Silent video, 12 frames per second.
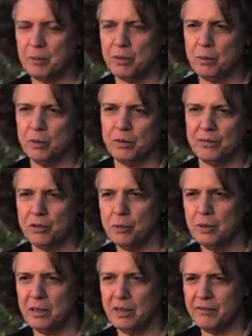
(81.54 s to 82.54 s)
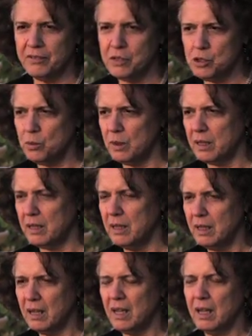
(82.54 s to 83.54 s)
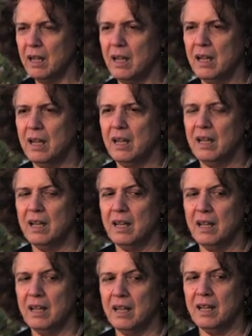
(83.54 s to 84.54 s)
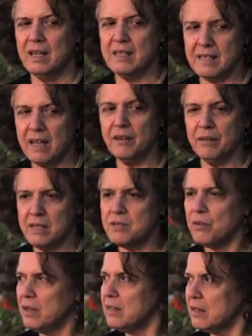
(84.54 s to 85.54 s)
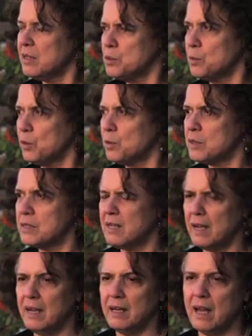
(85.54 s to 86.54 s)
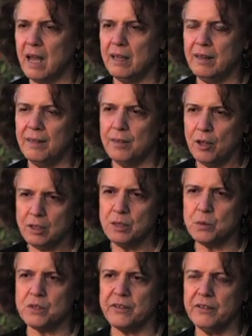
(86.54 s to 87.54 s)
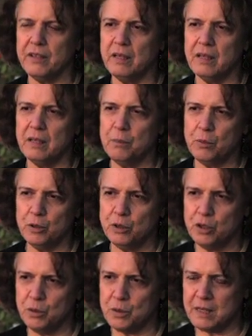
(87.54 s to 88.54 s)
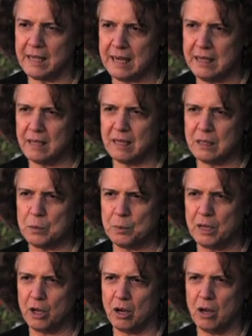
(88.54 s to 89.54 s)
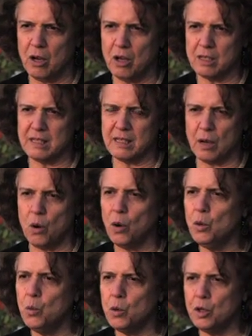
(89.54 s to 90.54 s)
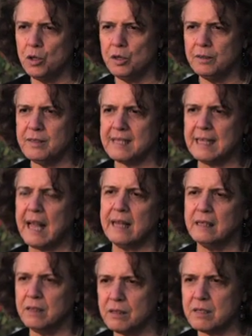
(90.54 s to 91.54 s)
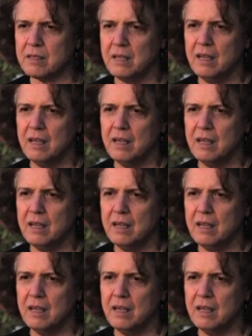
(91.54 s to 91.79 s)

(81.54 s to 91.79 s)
both verbally and visually, is there in Israeli textbooks. And I thought it was very important to say that because the whole world slanders